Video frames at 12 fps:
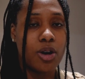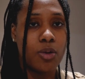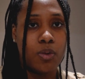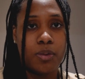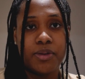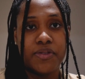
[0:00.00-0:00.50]

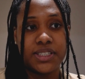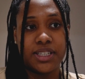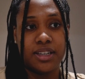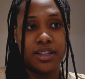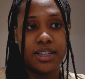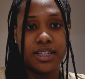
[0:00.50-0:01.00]
or will be
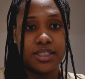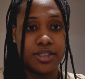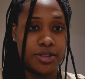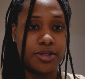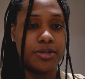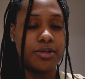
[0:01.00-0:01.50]
visiting London
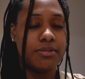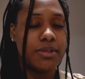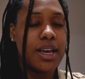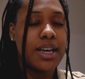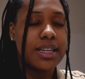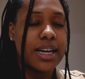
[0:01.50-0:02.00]

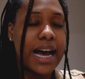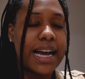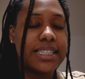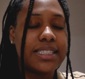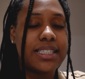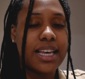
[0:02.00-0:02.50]
soon,
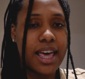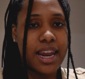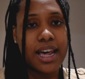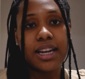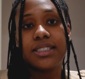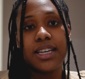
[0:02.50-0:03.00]
I 10
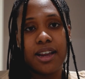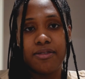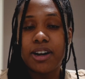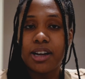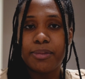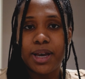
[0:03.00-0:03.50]
out of 10
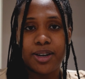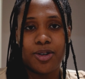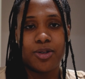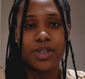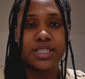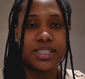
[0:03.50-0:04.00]
recommend
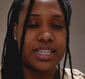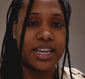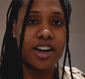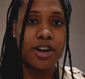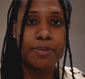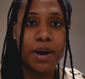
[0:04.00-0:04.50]
going to see
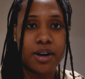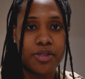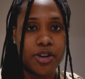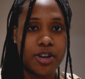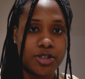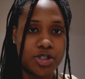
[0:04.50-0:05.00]
Harry Potter and
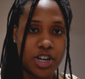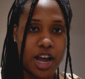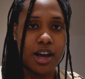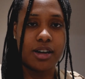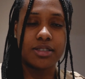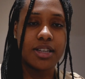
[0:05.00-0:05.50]
the Cursed
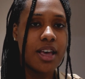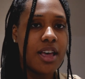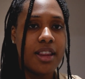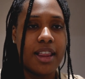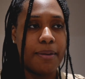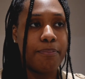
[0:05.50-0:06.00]
Child.
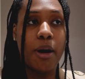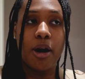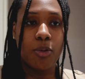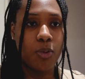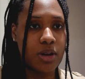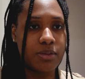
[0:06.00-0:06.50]
Like,
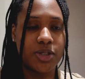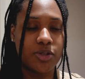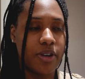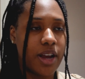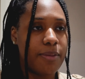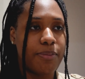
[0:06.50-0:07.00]
part one was
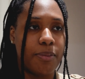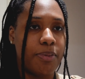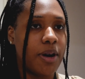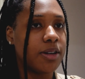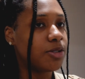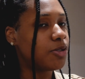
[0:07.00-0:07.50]
great, but
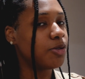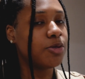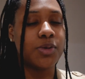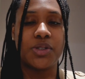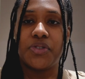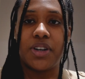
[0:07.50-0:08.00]
part
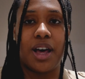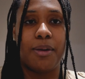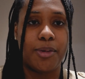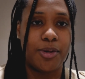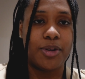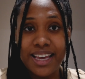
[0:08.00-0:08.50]
two was
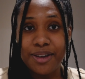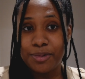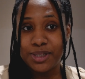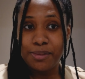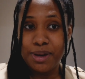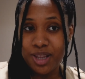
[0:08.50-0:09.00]
phenomenal. It
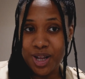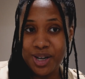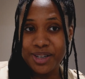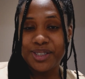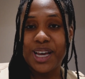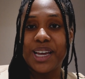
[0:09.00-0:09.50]
was a bit
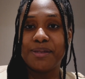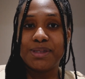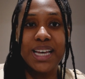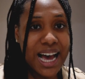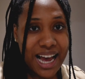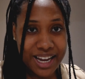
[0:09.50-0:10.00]
long, so I am
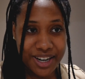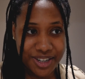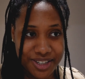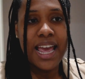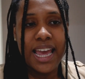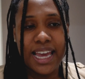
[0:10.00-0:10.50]

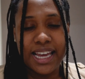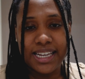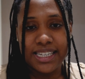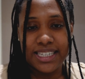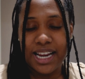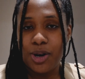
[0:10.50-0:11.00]
tired.
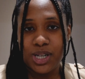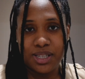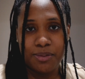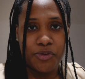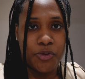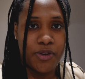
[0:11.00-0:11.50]
And I know I
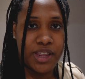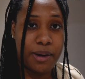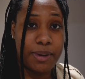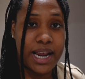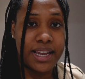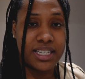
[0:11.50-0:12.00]
said before that I
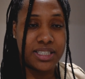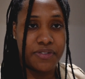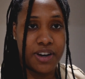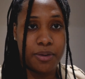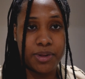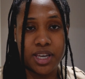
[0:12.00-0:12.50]
would end this
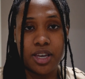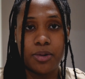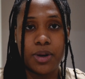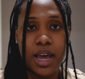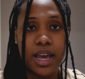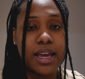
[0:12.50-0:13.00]
video with a
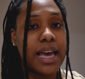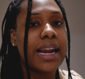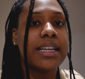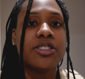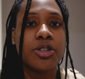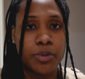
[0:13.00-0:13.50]
Q&A, and
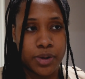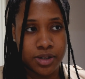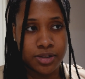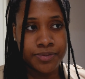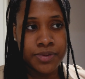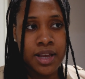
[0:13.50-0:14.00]
I still
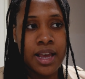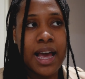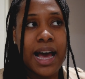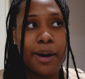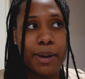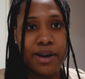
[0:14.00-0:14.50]
will.
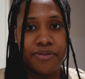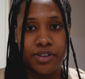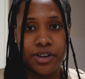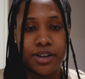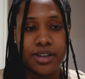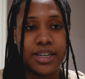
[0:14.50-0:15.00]

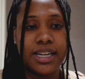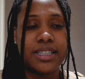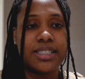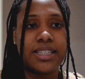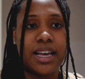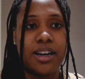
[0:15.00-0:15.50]
However,
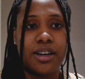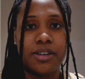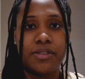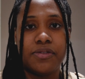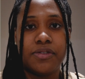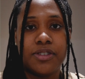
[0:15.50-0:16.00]
instead
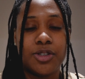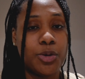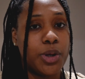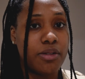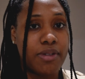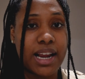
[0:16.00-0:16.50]
of
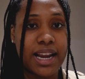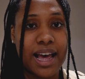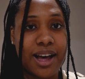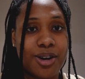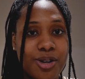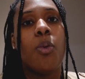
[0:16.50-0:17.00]
doing it right
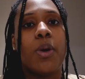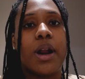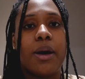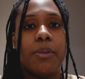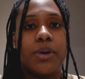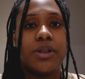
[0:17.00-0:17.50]
now, what
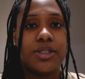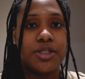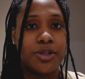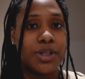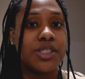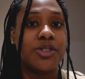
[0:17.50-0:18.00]
I will
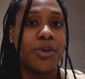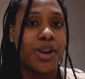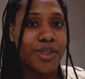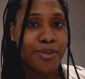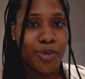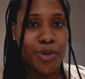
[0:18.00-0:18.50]
do is do it
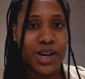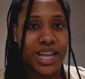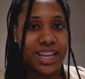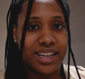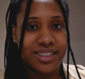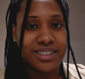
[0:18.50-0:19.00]
in the
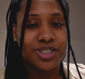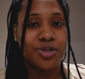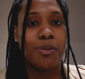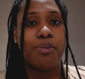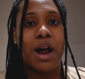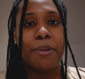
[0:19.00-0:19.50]
morning,
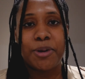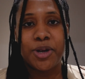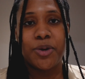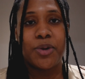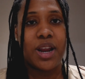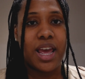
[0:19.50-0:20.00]
do a proper
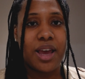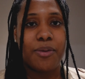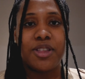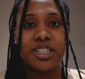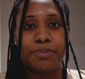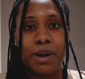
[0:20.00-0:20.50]
Q&A
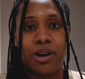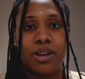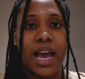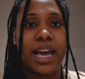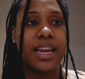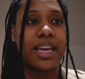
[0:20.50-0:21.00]
when there's better
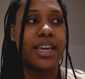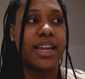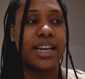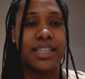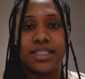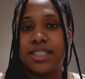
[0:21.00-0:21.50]
lighting and
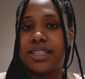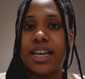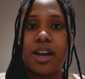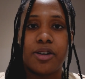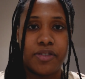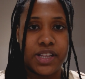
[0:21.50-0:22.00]
I can sit
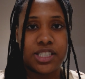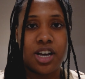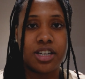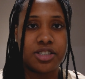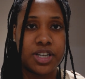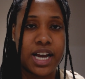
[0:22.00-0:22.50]
down and really
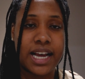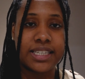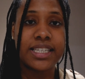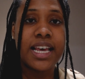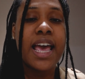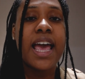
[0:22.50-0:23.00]
talk to you
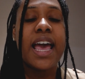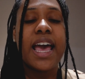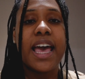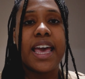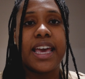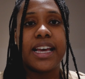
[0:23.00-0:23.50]
guys.
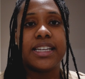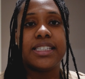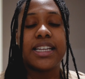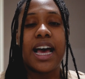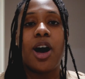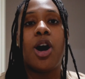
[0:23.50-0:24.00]

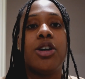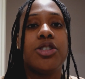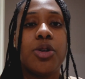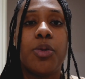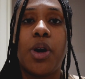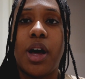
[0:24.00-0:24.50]
And I
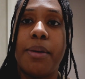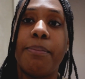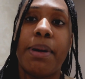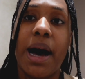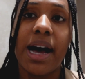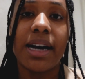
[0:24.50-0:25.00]
also will
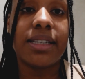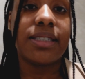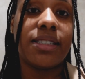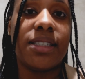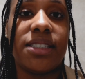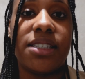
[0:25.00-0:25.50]

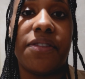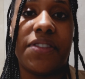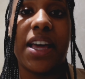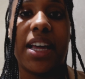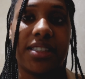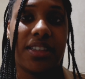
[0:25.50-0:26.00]
unbox the stuff
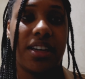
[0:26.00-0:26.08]
that has